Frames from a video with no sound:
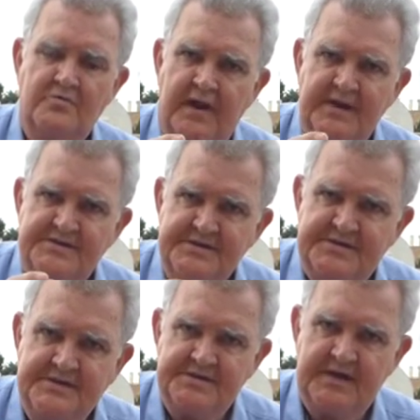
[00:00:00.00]

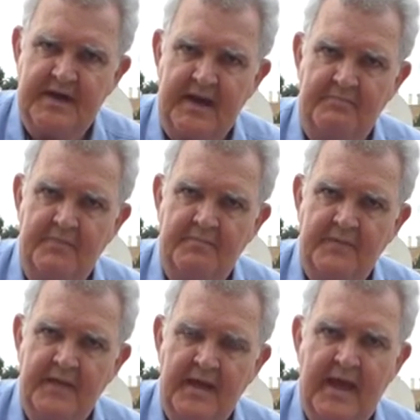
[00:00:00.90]
Transistors came,
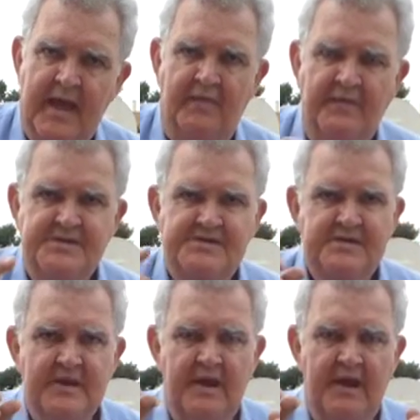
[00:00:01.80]
and this
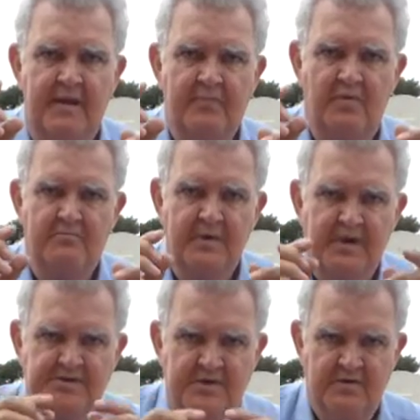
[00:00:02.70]
enabled
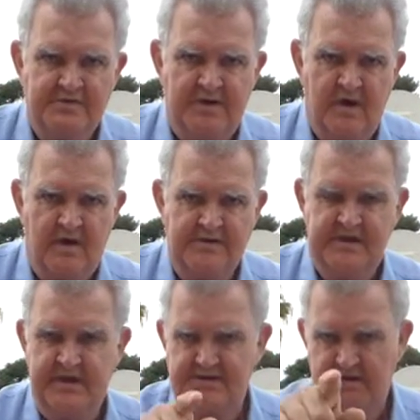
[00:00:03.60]

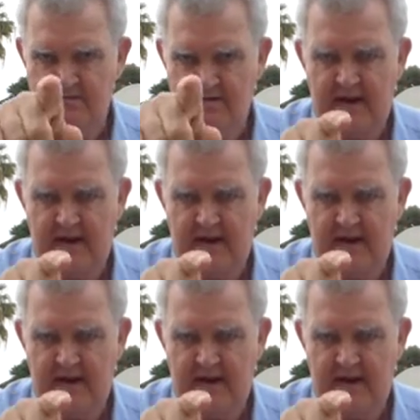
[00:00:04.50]
miniaturization,